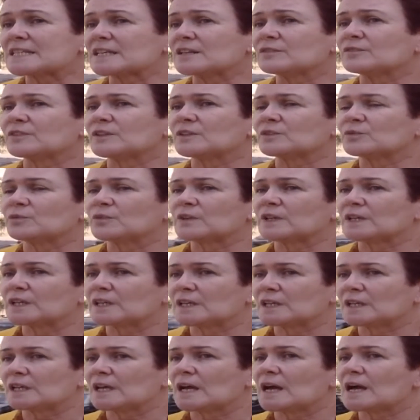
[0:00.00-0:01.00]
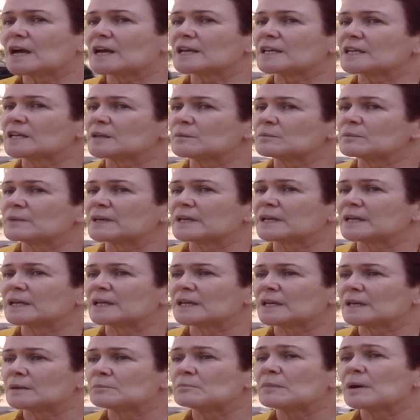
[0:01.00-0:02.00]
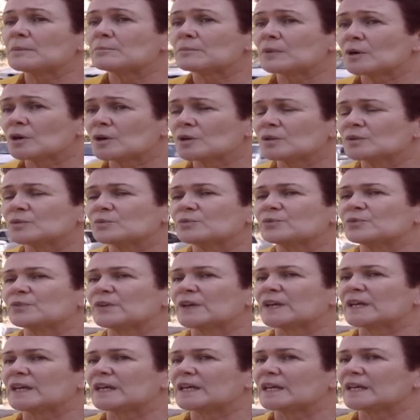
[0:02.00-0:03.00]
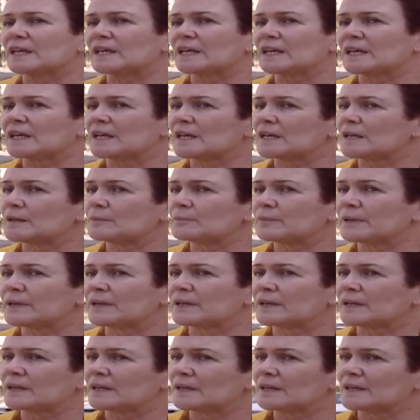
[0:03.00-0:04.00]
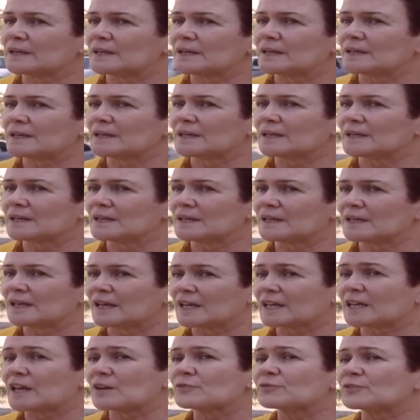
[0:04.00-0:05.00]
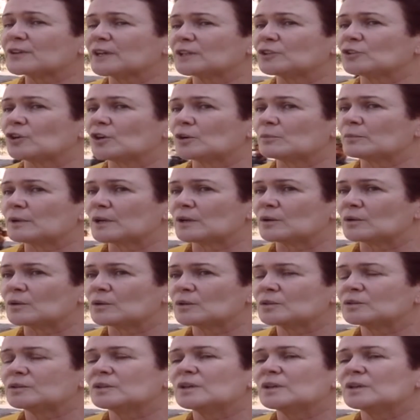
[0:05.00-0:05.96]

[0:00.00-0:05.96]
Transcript: financial means eh, and the need to provide housing eh, solutions to the eh, new immigrants. Tel